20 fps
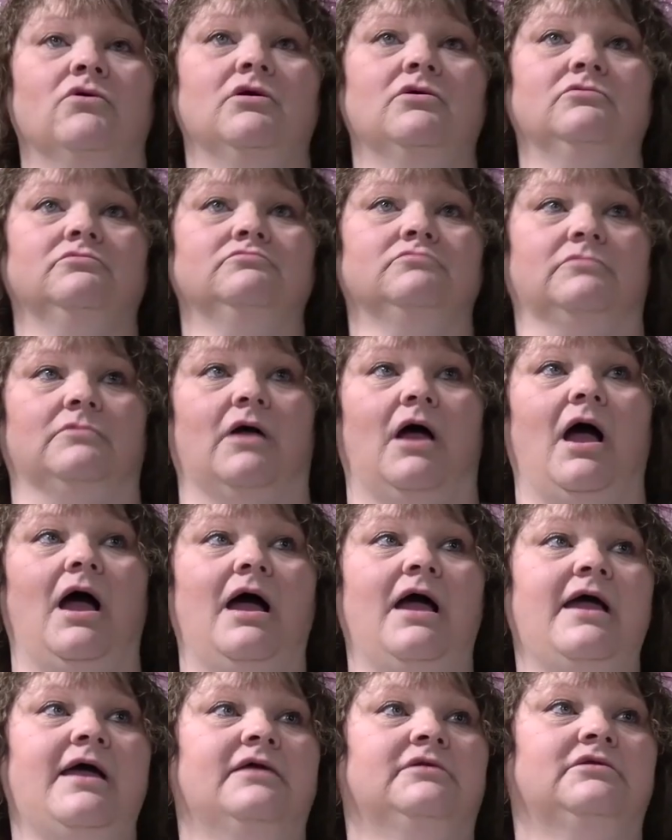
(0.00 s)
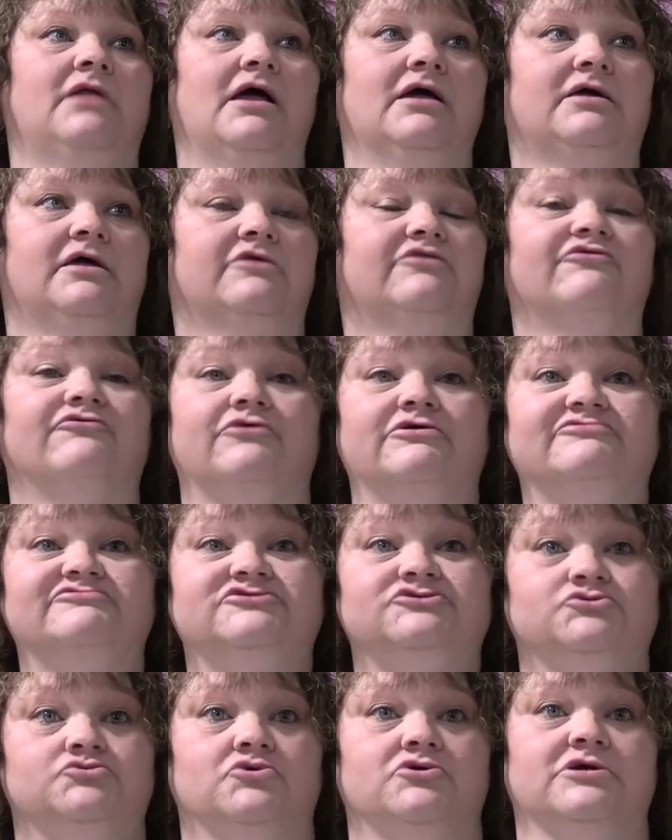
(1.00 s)
Well, I had like a thrift
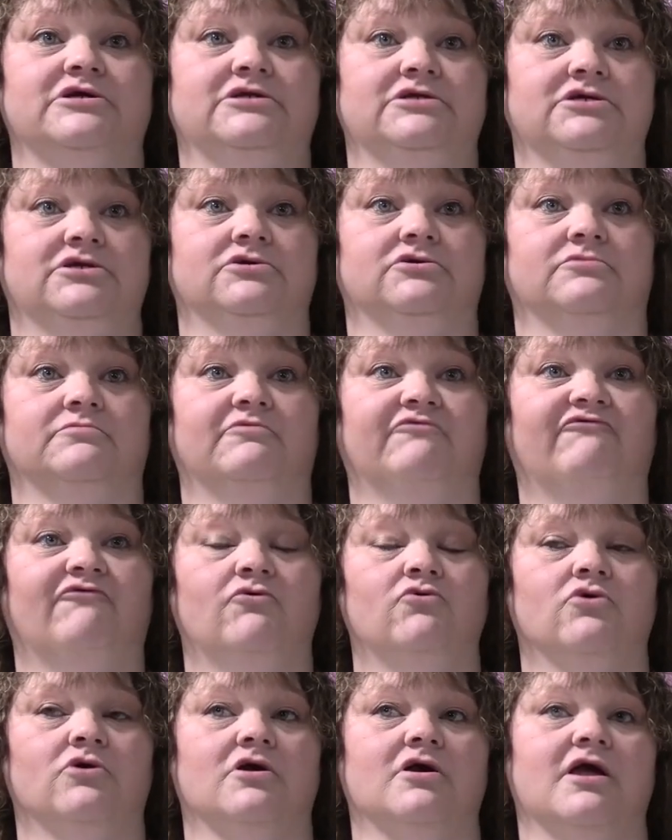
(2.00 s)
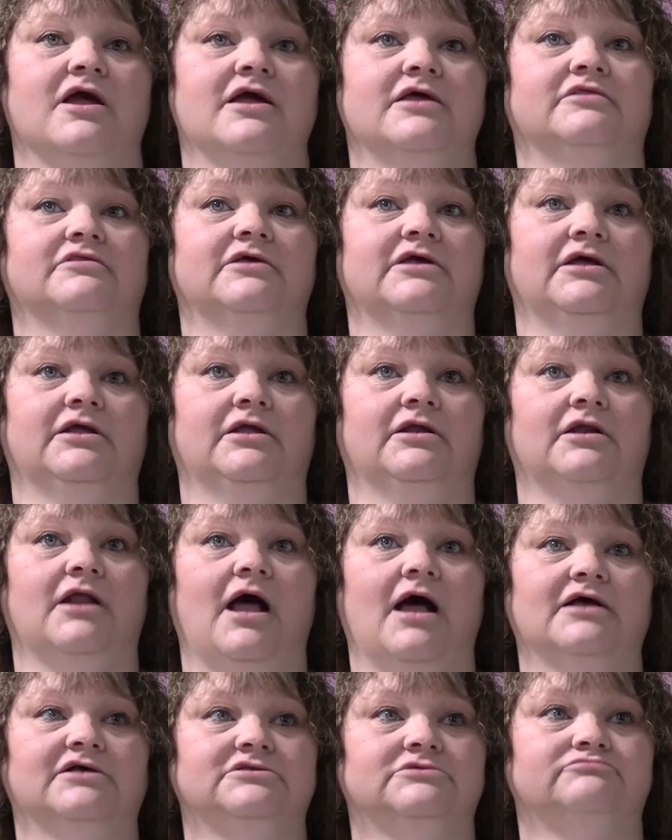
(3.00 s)
store in here before, and then
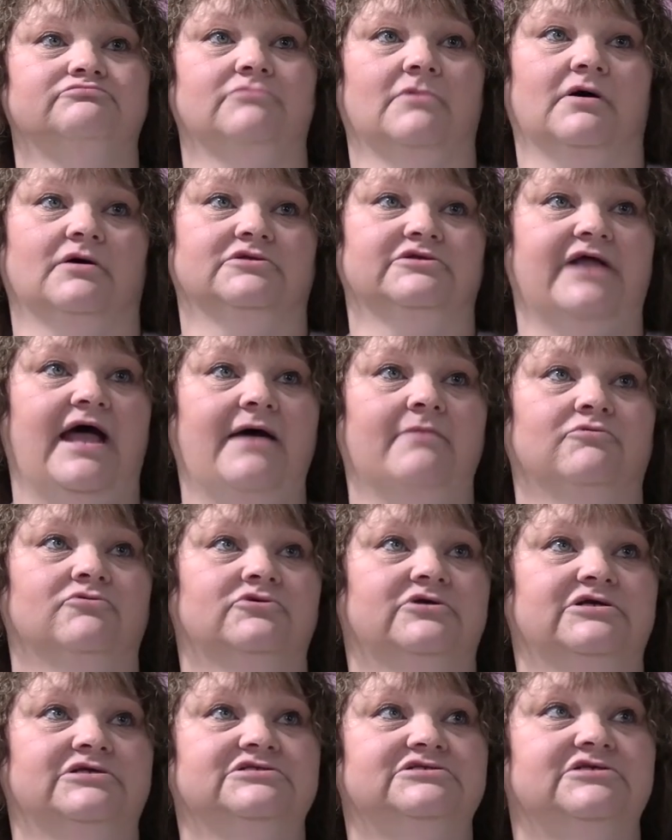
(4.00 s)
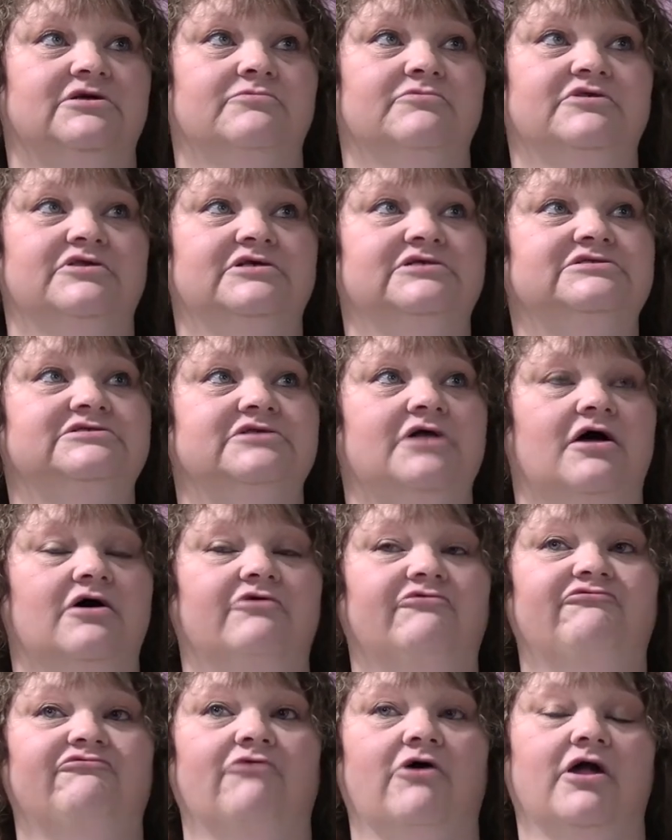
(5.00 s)
I dabbled in some of this
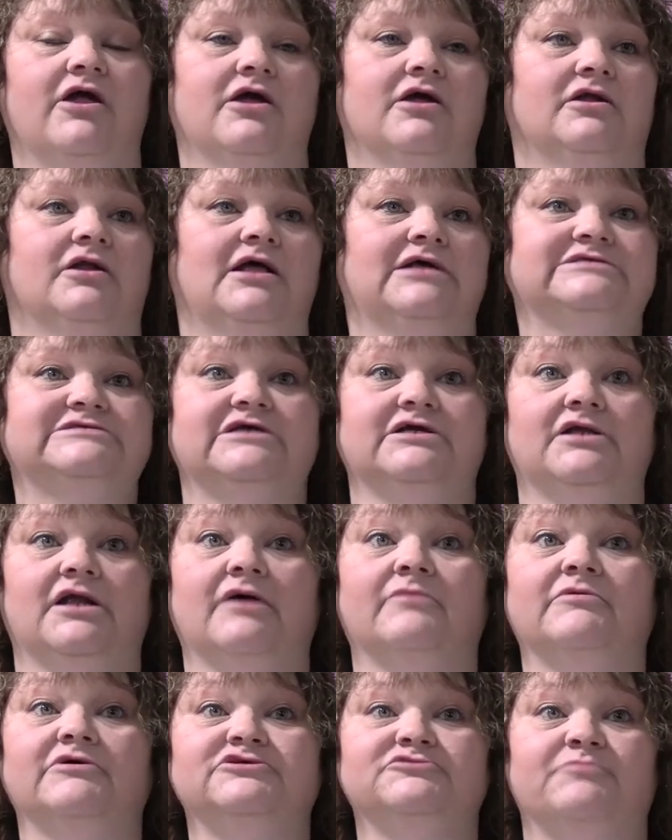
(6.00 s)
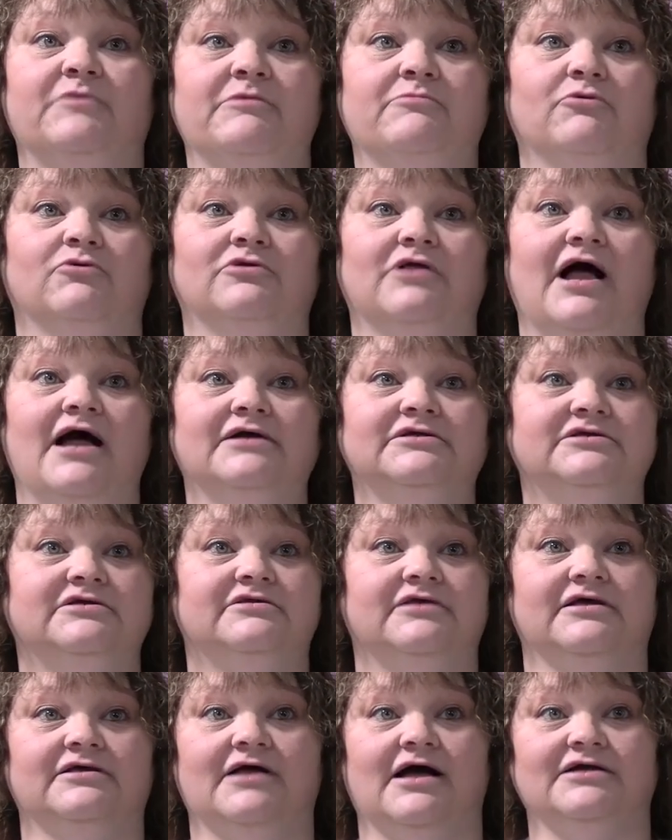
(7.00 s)
stuff, and I seen how much people liked it.
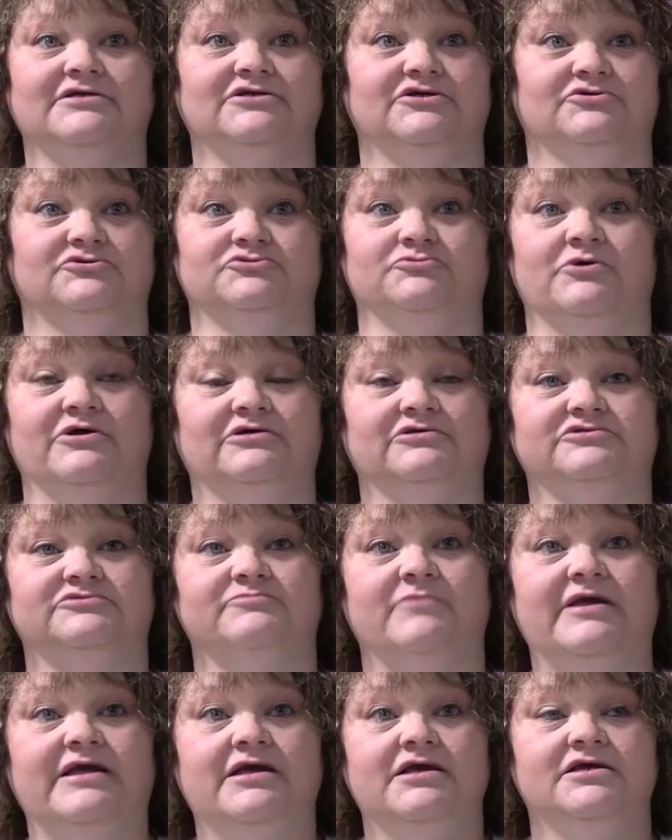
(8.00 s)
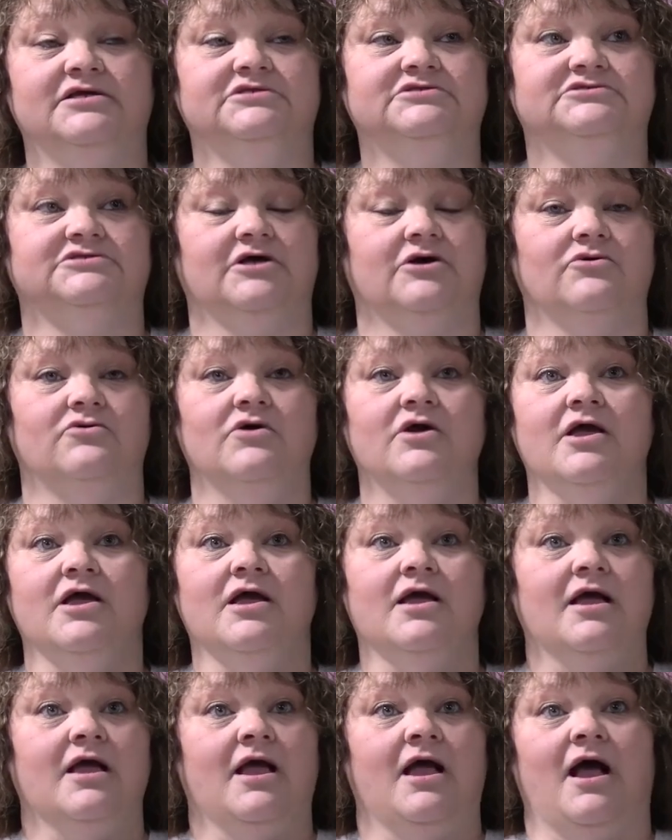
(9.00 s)
They liked it as well as me, and so
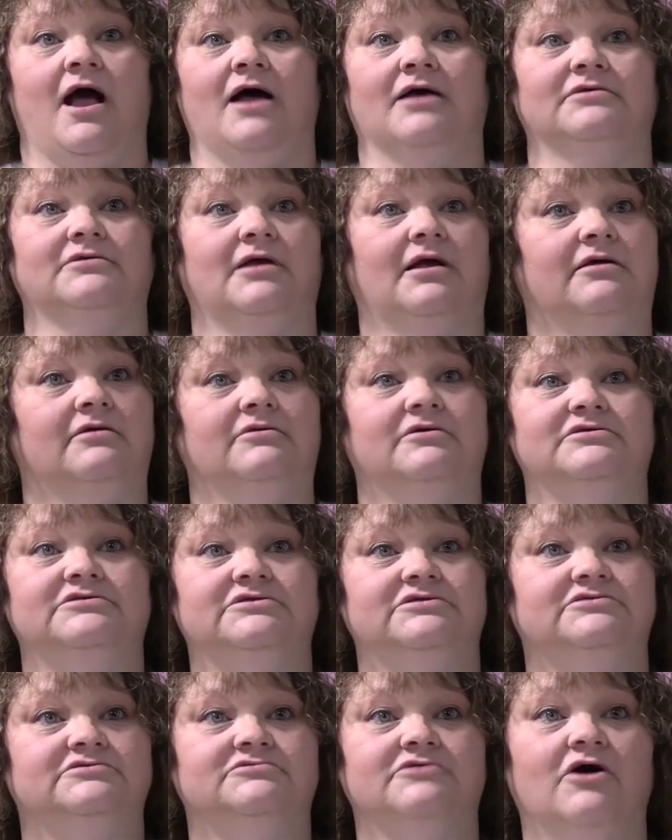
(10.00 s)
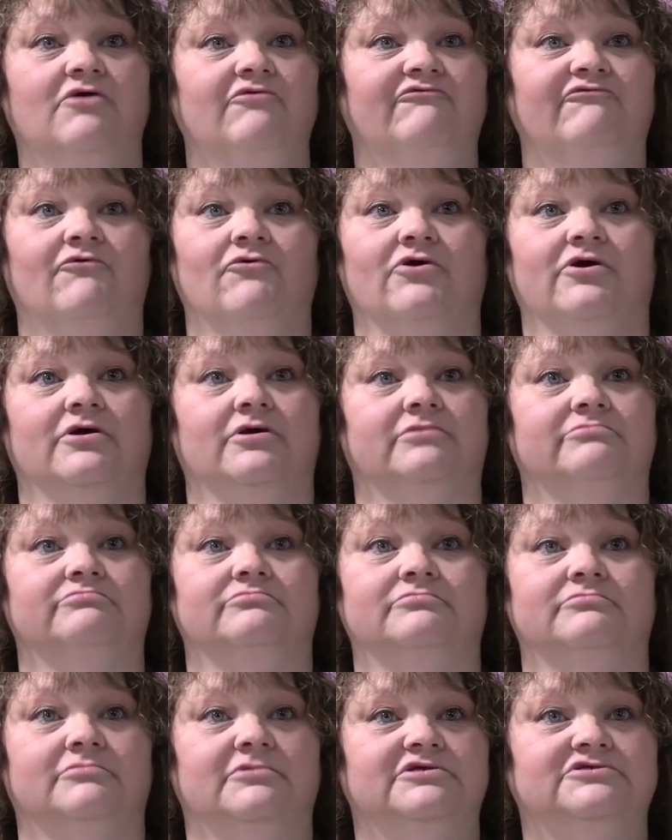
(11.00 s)
I like, let's just go for it.
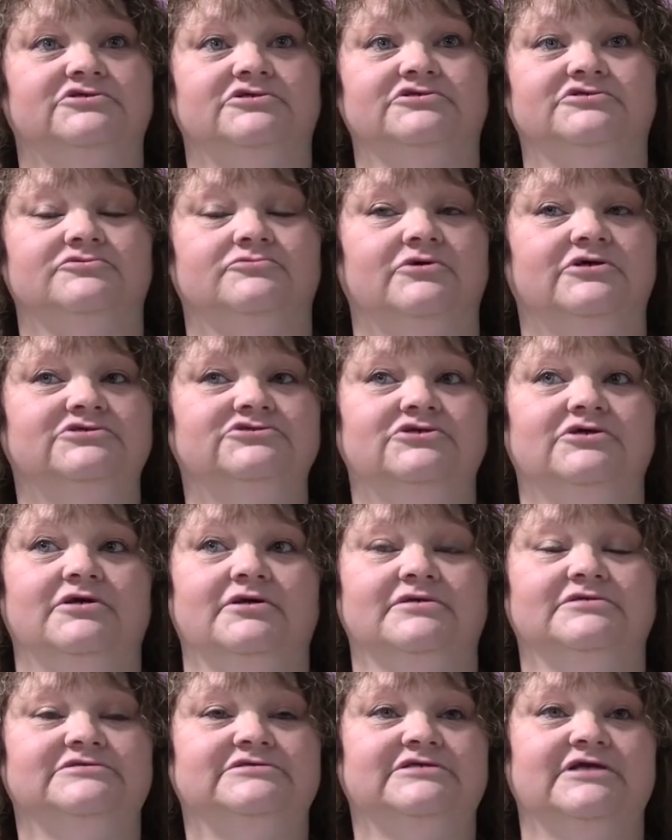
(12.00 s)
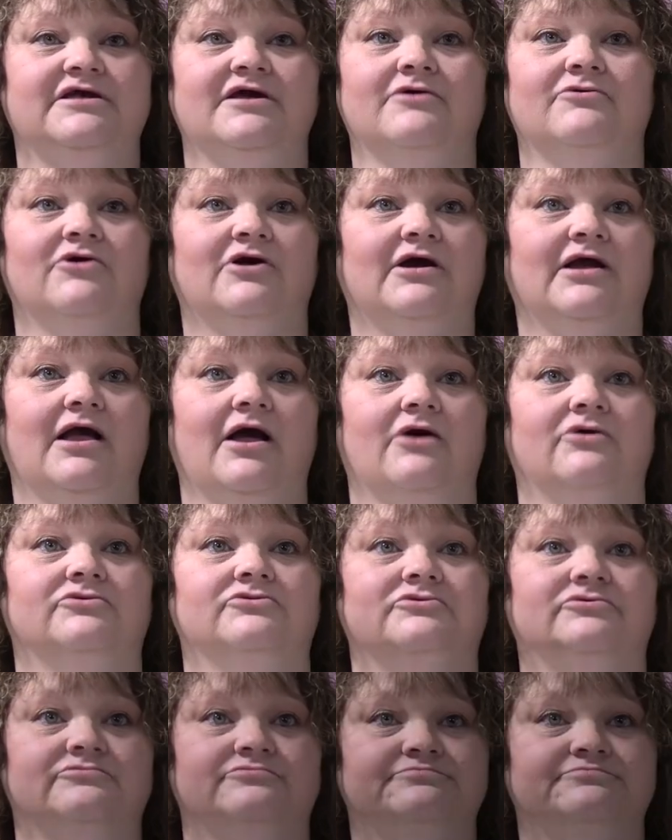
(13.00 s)
Let's just switch it and see how where it goes.